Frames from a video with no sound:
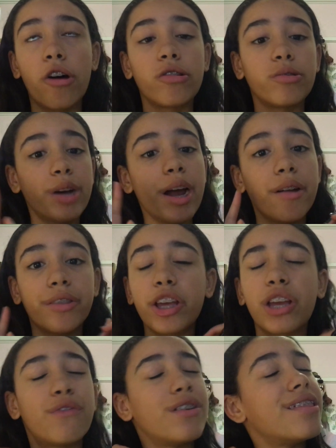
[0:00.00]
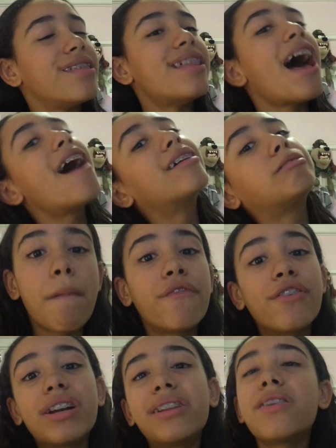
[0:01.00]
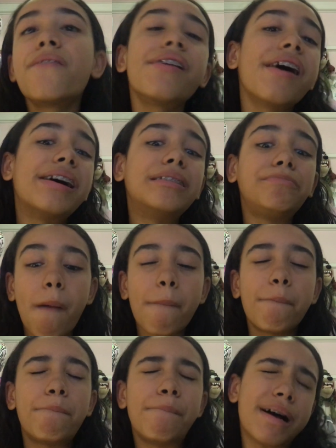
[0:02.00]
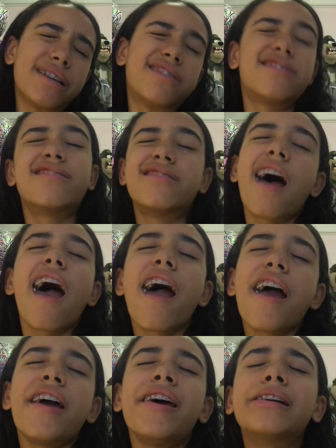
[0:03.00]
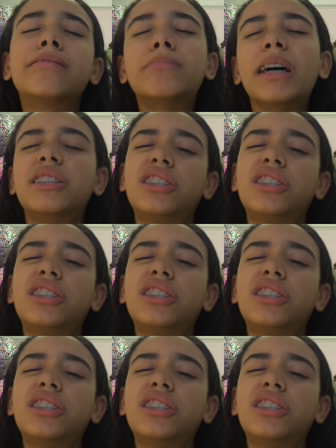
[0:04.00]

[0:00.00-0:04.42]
All right, thank you for that. My friend Olivia, my bestie, my